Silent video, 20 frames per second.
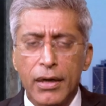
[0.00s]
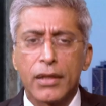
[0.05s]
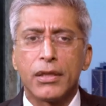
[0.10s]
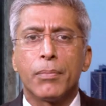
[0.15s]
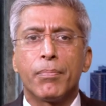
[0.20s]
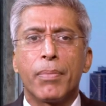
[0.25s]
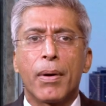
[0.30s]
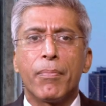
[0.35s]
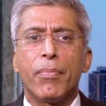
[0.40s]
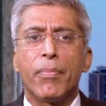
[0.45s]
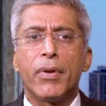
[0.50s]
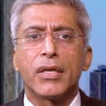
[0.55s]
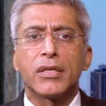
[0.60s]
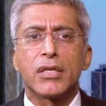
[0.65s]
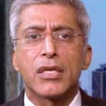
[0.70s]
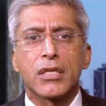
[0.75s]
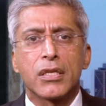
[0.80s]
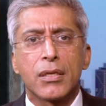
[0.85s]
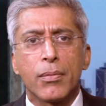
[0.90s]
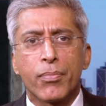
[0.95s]
and the public
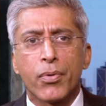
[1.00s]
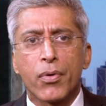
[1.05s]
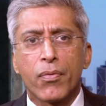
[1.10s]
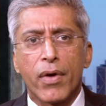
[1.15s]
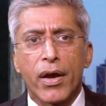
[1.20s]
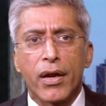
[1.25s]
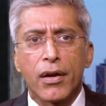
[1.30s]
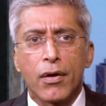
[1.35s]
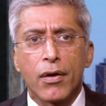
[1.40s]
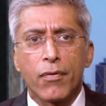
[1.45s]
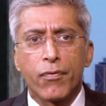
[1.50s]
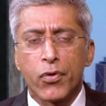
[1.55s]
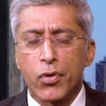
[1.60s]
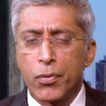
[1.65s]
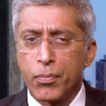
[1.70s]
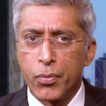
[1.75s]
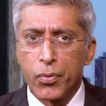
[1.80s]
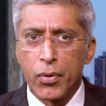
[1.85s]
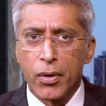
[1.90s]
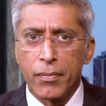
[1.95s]
system provided for the
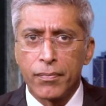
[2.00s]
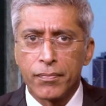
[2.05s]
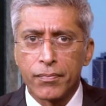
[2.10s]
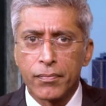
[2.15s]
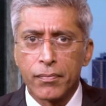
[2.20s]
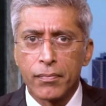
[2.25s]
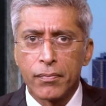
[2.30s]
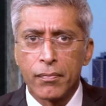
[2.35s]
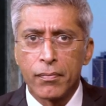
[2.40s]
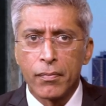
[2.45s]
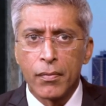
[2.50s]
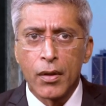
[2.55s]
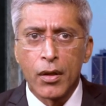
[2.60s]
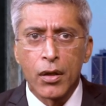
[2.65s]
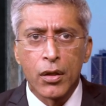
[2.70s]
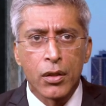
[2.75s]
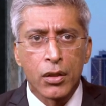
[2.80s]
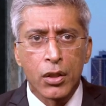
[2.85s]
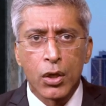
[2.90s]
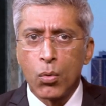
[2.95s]
poor.
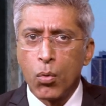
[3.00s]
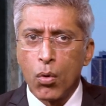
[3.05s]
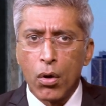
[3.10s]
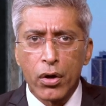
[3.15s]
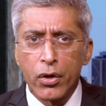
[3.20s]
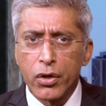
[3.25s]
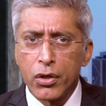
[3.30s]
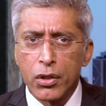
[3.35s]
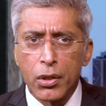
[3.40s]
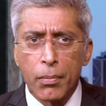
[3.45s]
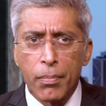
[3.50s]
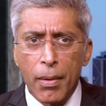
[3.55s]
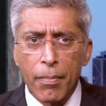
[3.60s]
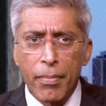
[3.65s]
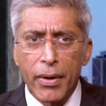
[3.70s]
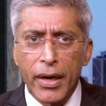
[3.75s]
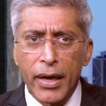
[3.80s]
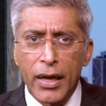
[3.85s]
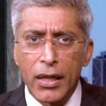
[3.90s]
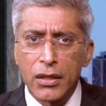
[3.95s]
The quality of the
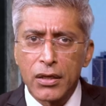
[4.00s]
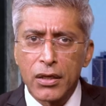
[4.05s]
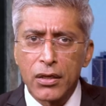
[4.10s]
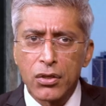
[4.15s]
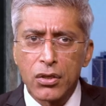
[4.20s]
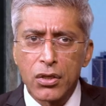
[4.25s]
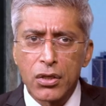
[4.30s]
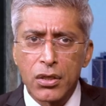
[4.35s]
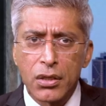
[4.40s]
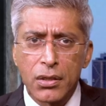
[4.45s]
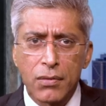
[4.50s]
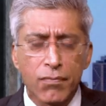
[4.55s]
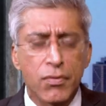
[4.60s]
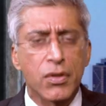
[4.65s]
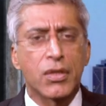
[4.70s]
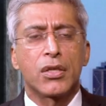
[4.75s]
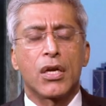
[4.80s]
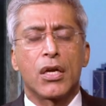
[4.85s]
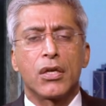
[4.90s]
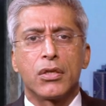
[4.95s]
public healthcare system
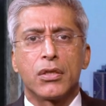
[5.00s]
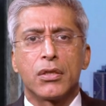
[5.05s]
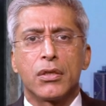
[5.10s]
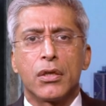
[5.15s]
was such